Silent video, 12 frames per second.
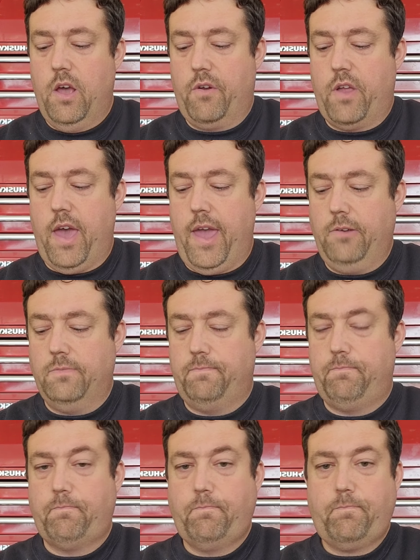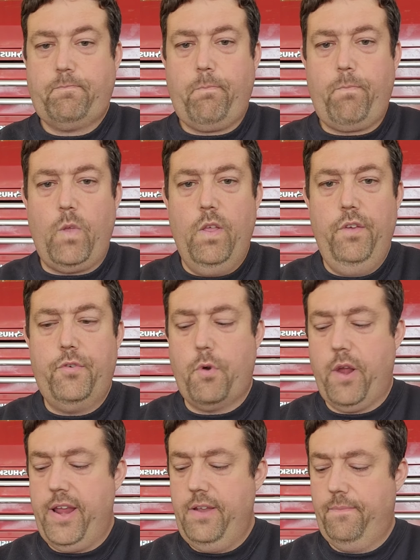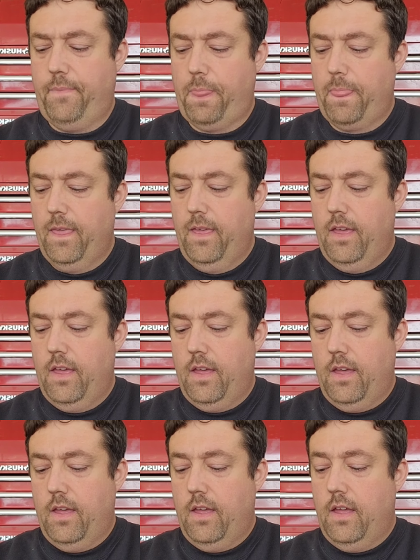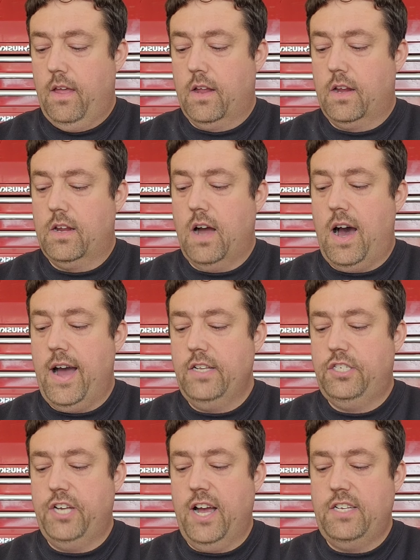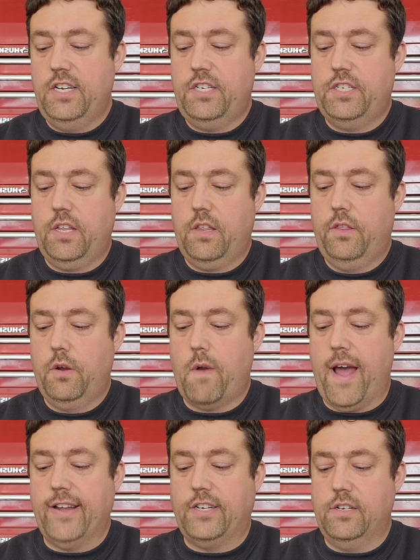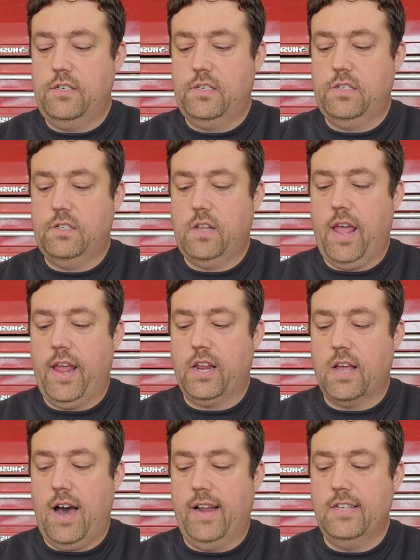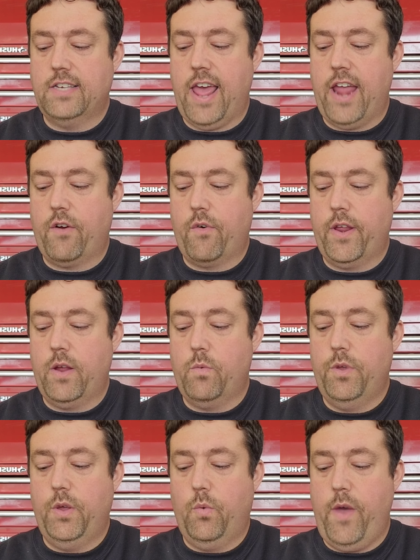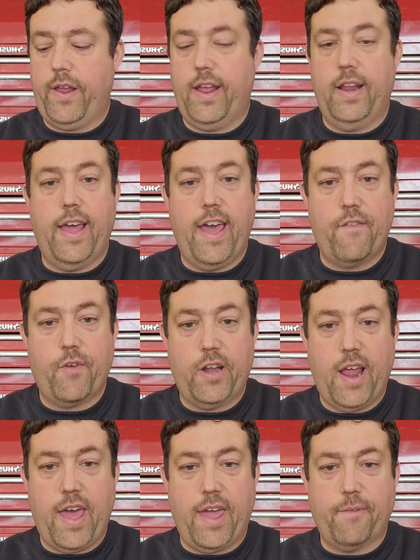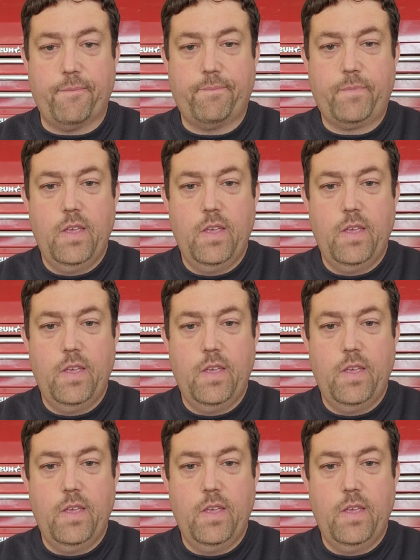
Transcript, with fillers: Okay, let's read. God judges the righteous, and God is angry with the wicked every day.